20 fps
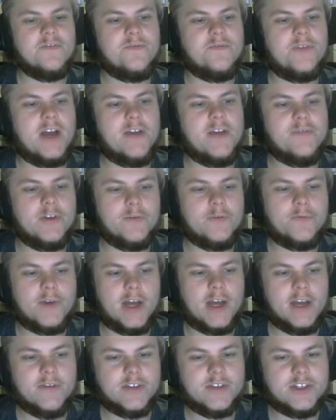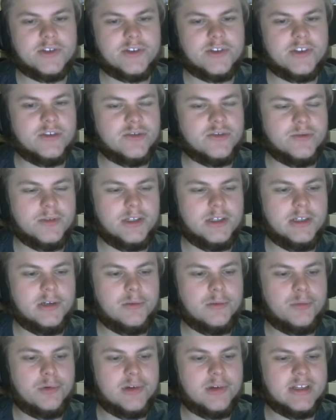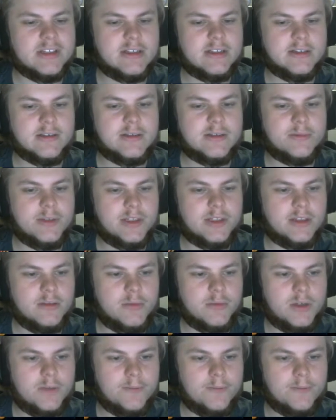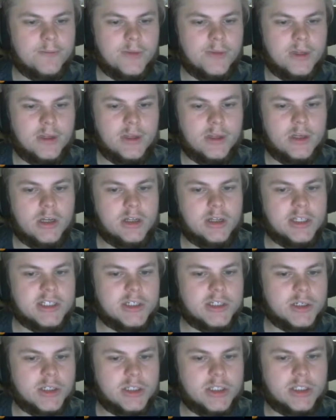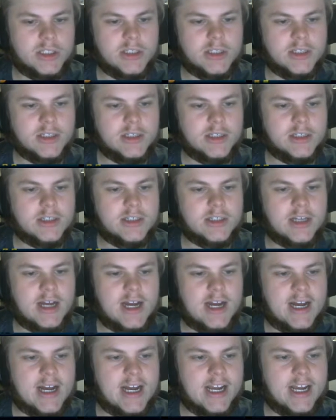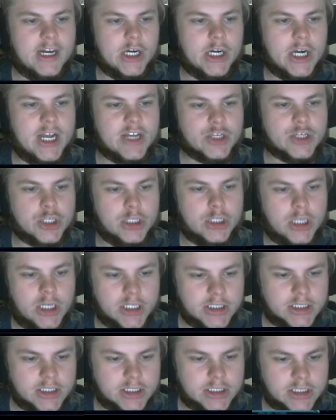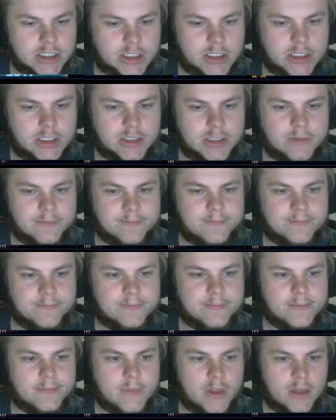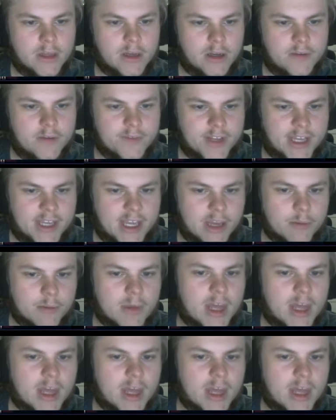5v5, there's really no point to split them up unless you're in the higher echelons of the game.